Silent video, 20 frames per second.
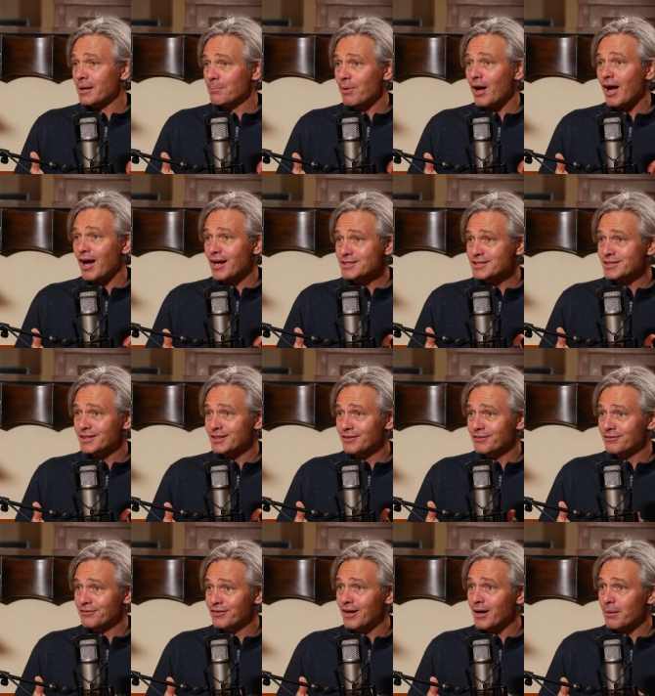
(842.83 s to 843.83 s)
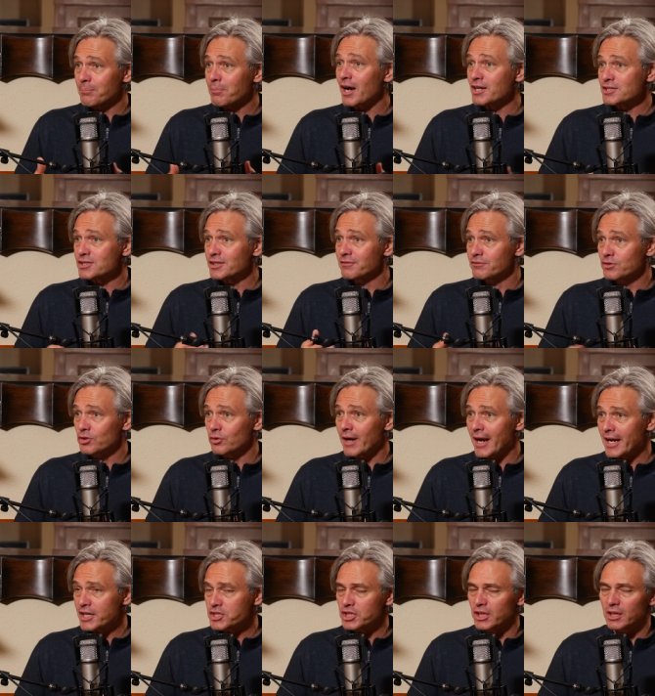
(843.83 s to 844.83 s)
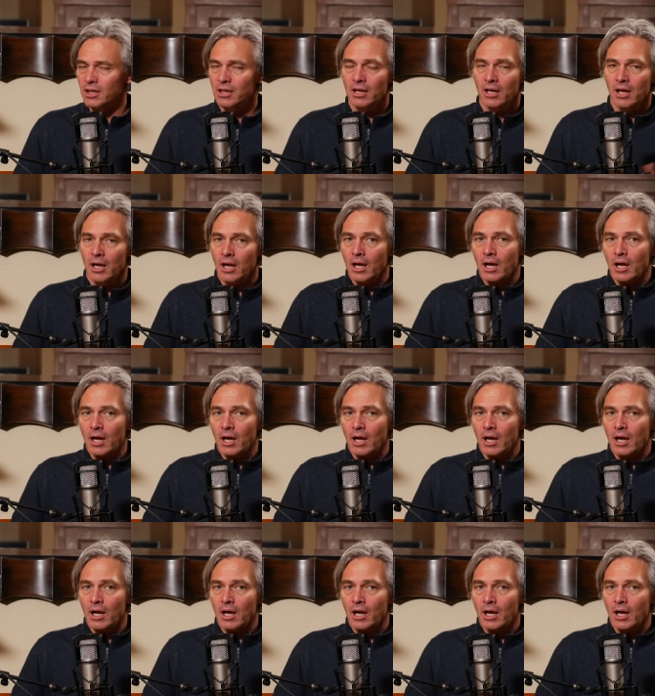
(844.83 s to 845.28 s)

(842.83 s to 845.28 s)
a positive a positive direction. Right.